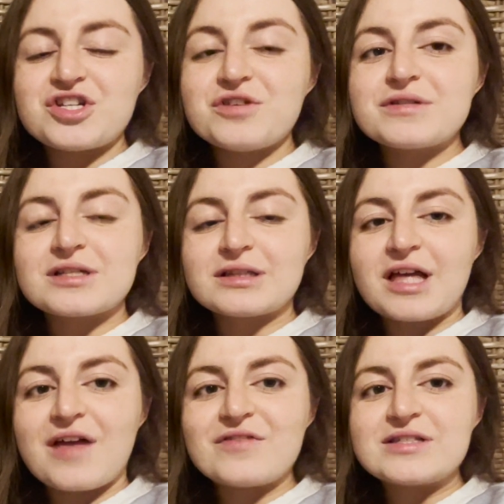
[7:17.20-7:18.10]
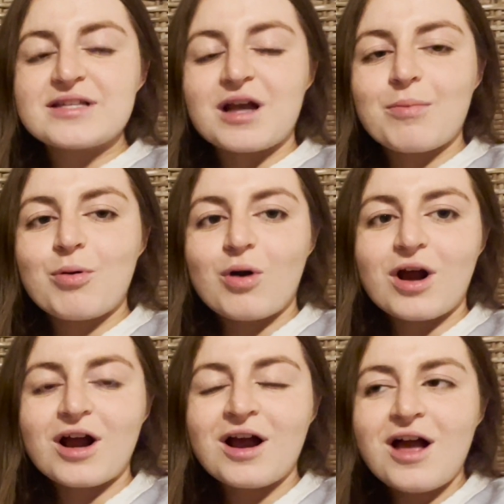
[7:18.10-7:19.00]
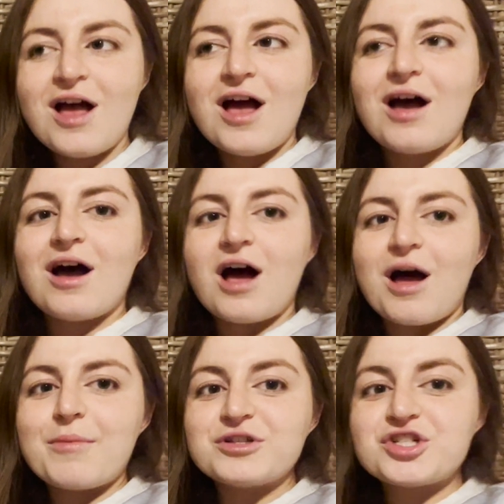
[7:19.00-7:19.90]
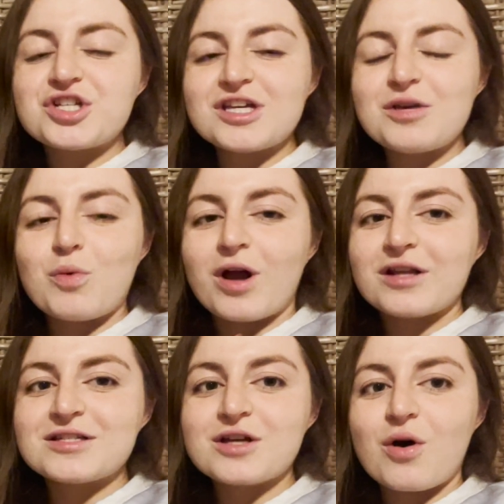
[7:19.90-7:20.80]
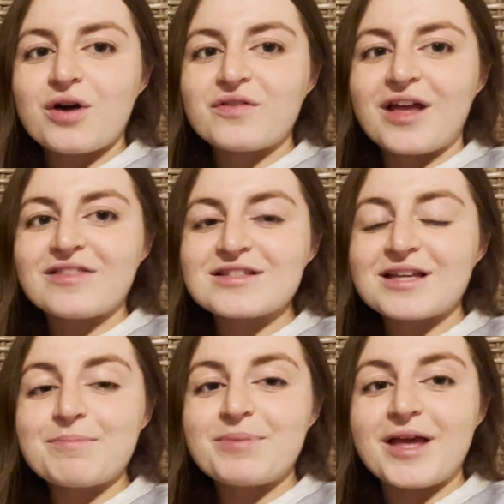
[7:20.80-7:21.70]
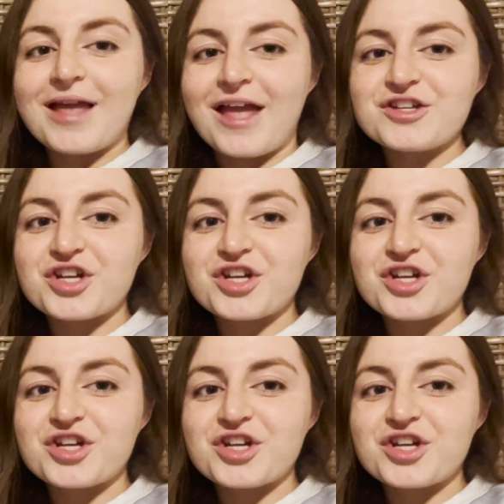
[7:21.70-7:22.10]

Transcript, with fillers: used to live in Singapore, and she wanted to go on like this like big Asia